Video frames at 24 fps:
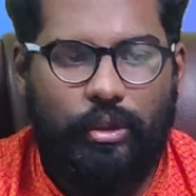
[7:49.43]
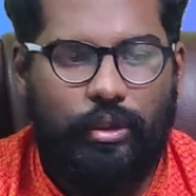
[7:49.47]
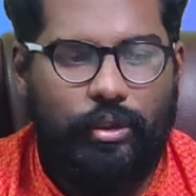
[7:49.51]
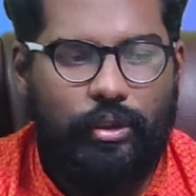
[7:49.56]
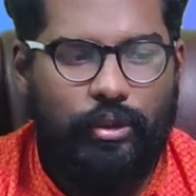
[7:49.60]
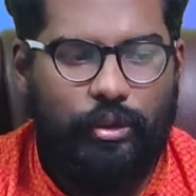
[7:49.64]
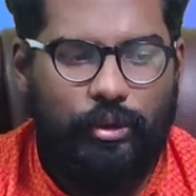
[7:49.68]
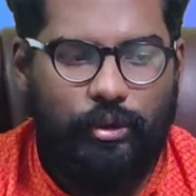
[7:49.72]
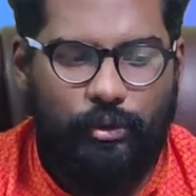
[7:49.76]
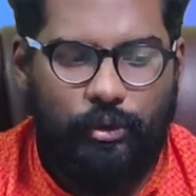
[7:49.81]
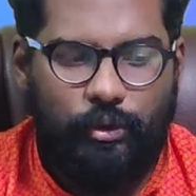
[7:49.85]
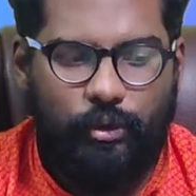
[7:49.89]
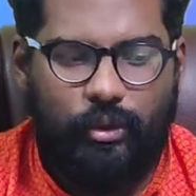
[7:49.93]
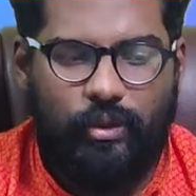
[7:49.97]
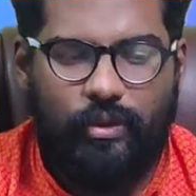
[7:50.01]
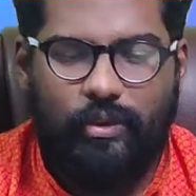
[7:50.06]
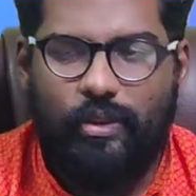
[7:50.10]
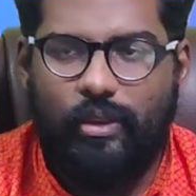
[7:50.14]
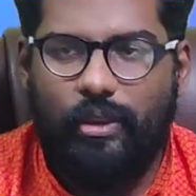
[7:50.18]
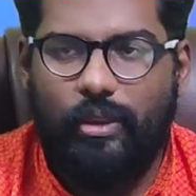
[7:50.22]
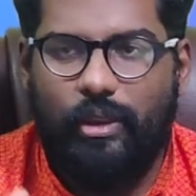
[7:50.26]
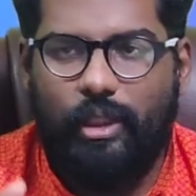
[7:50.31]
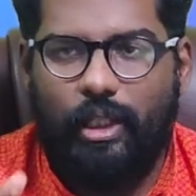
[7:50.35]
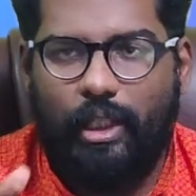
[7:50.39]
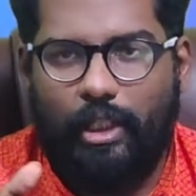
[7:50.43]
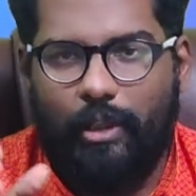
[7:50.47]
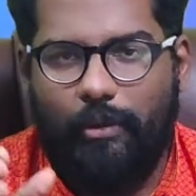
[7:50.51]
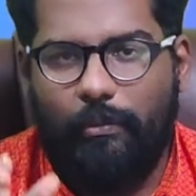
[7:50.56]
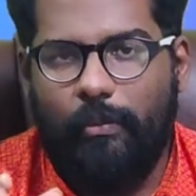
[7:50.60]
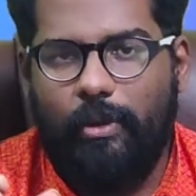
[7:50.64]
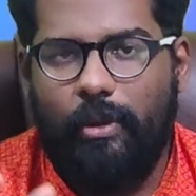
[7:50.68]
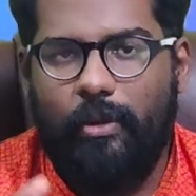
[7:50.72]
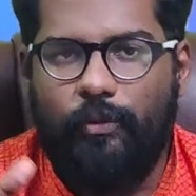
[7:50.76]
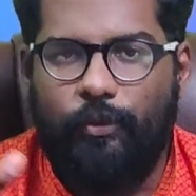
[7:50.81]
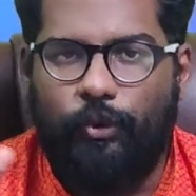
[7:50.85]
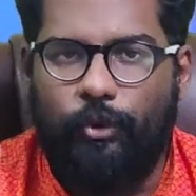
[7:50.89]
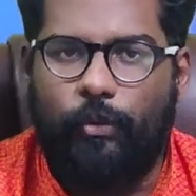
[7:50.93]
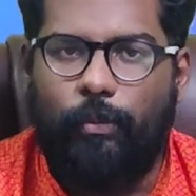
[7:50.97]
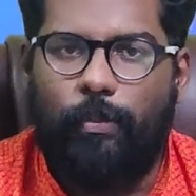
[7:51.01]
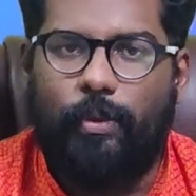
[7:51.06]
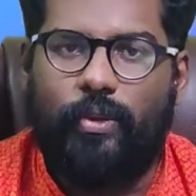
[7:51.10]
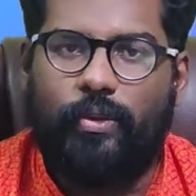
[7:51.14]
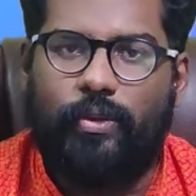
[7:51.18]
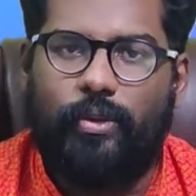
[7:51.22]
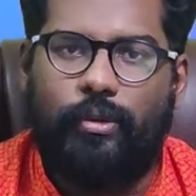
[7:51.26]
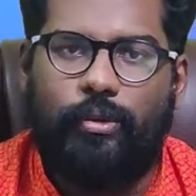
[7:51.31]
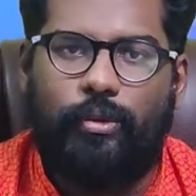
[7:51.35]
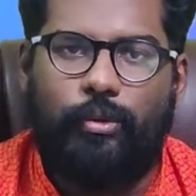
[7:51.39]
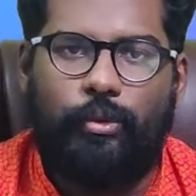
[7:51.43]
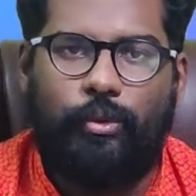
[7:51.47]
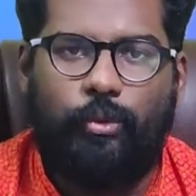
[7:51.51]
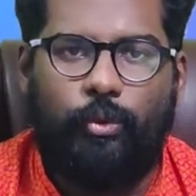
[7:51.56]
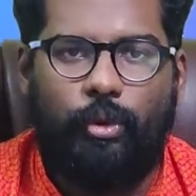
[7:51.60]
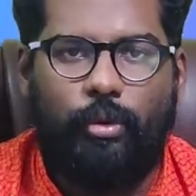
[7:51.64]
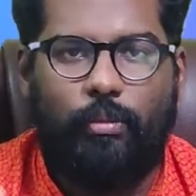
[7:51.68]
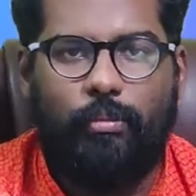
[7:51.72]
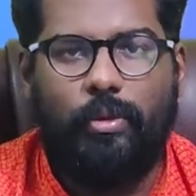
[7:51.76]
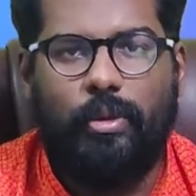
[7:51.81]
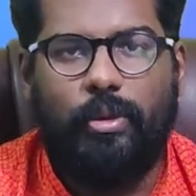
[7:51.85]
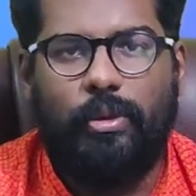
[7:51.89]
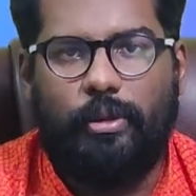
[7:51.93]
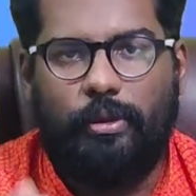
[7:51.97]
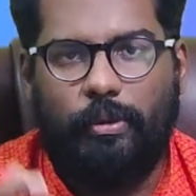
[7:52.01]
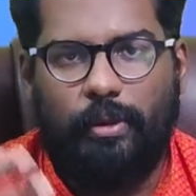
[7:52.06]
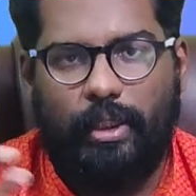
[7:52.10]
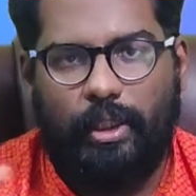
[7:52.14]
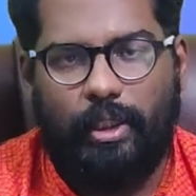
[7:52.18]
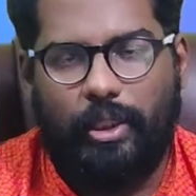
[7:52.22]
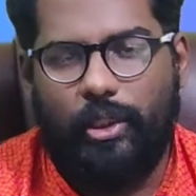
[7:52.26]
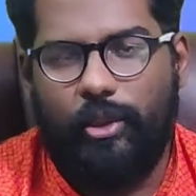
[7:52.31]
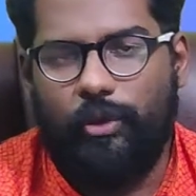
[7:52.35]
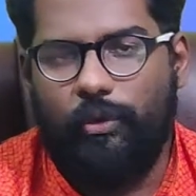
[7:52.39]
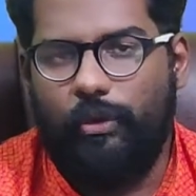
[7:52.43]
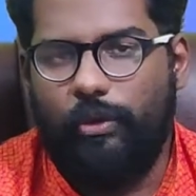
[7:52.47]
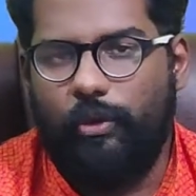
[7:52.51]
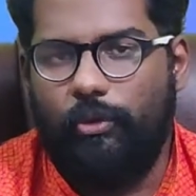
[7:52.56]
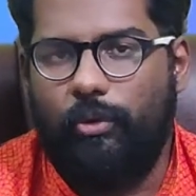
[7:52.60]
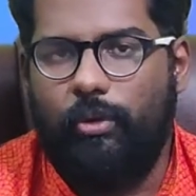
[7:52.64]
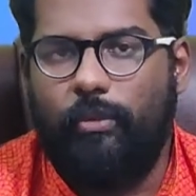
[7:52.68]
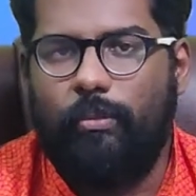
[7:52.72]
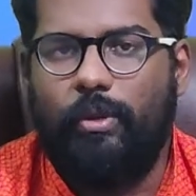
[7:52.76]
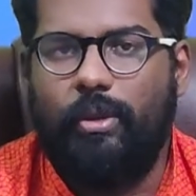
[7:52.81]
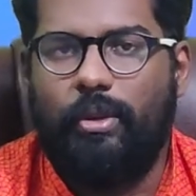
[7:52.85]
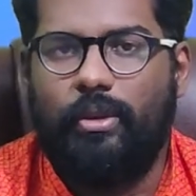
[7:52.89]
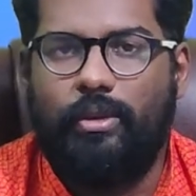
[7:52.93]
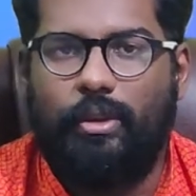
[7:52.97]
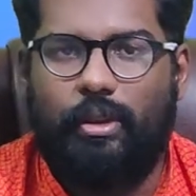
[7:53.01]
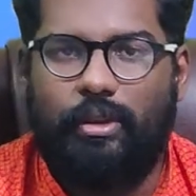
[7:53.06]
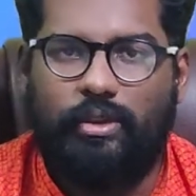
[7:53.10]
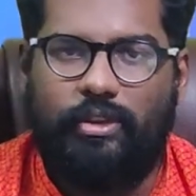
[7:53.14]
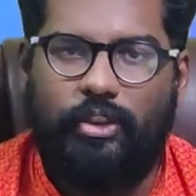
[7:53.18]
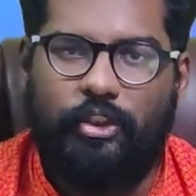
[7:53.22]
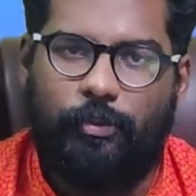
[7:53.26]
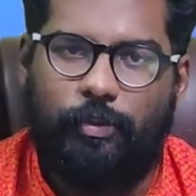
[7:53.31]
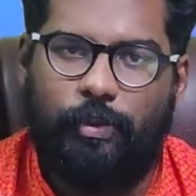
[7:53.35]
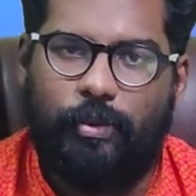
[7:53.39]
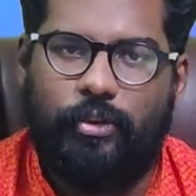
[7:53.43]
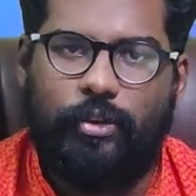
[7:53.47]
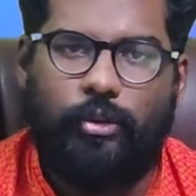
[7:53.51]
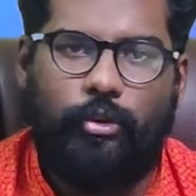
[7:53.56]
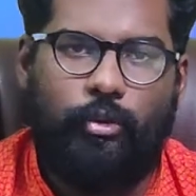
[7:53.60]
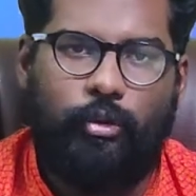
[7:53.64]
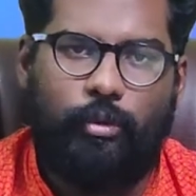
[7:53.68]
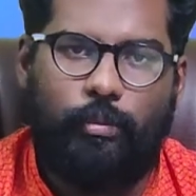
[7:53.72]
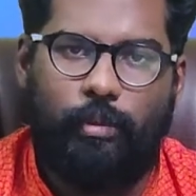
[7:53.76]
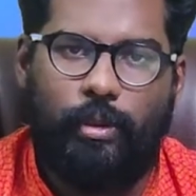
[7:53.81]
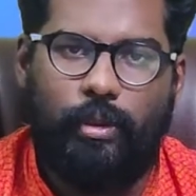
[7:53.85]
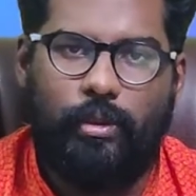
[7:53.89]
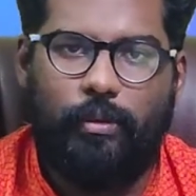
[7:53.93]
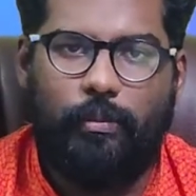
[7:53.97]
You can see I have made 4% in 1 month, negative in 1 month, and 6% in 1 month.